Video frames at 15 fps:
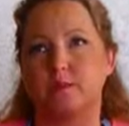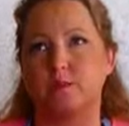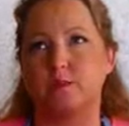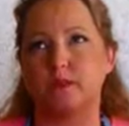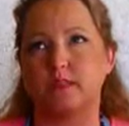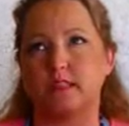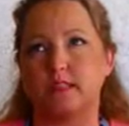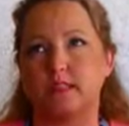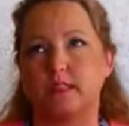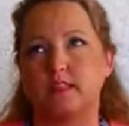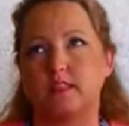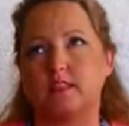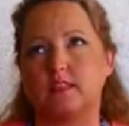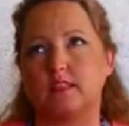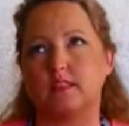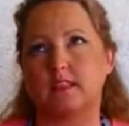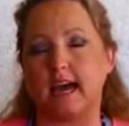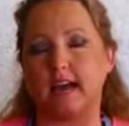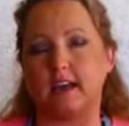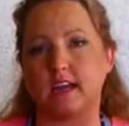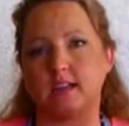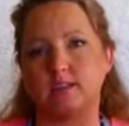with
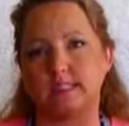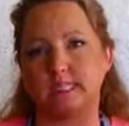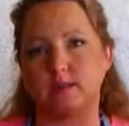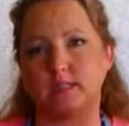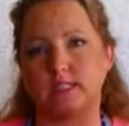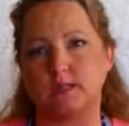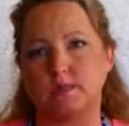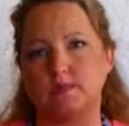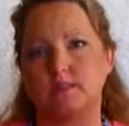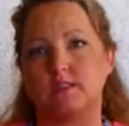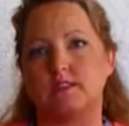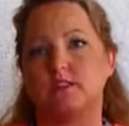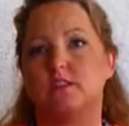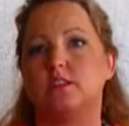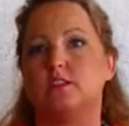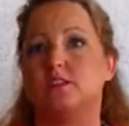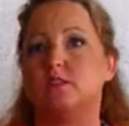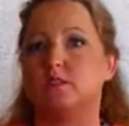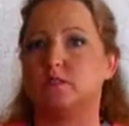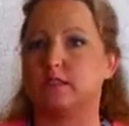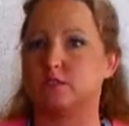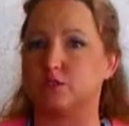that kind of symptoms, you
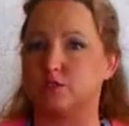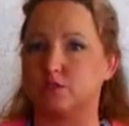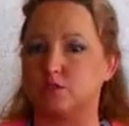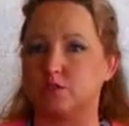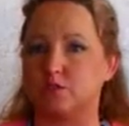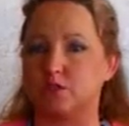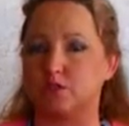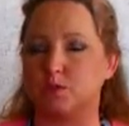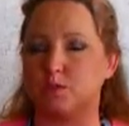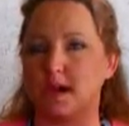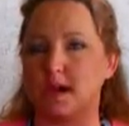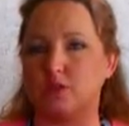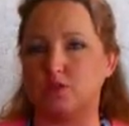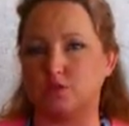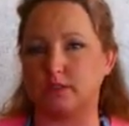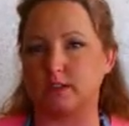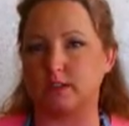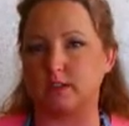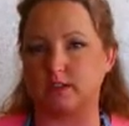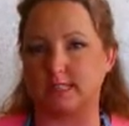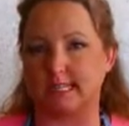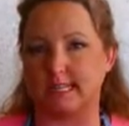know, smell
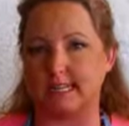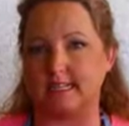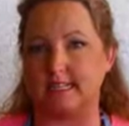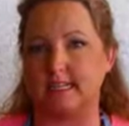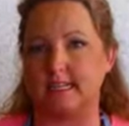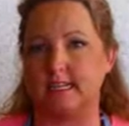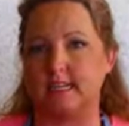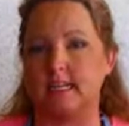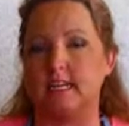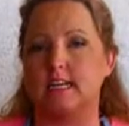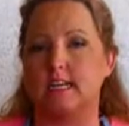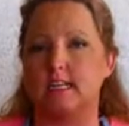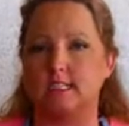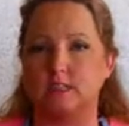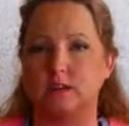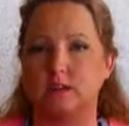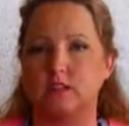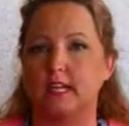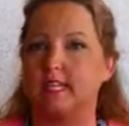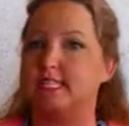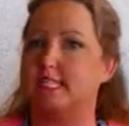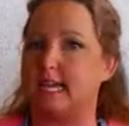triggers things. So
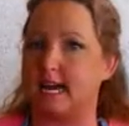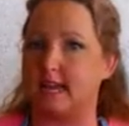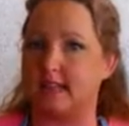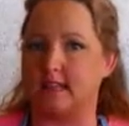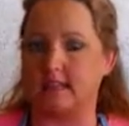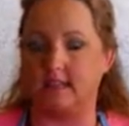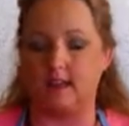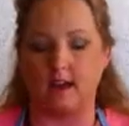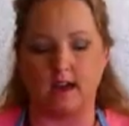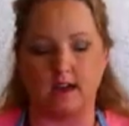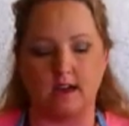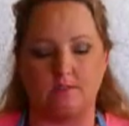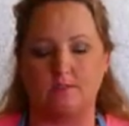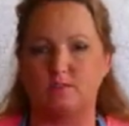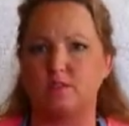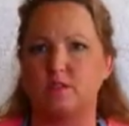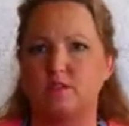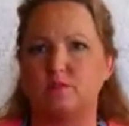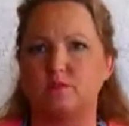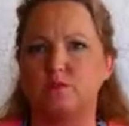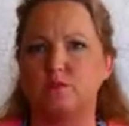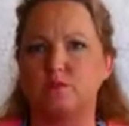like death,
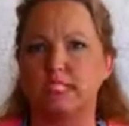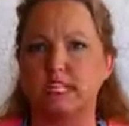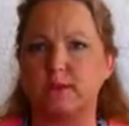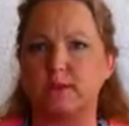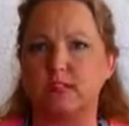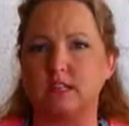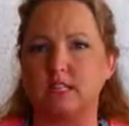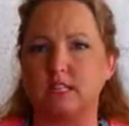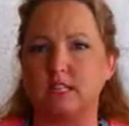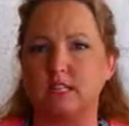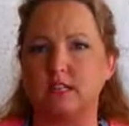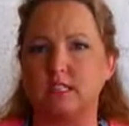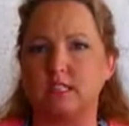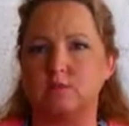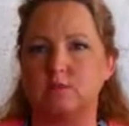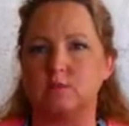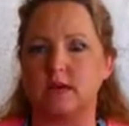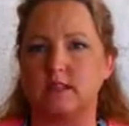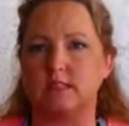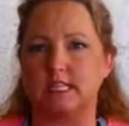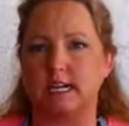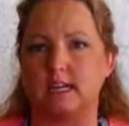definitely the
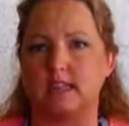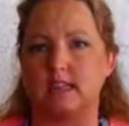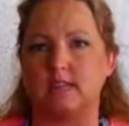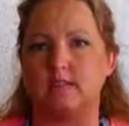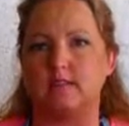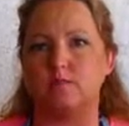smell of death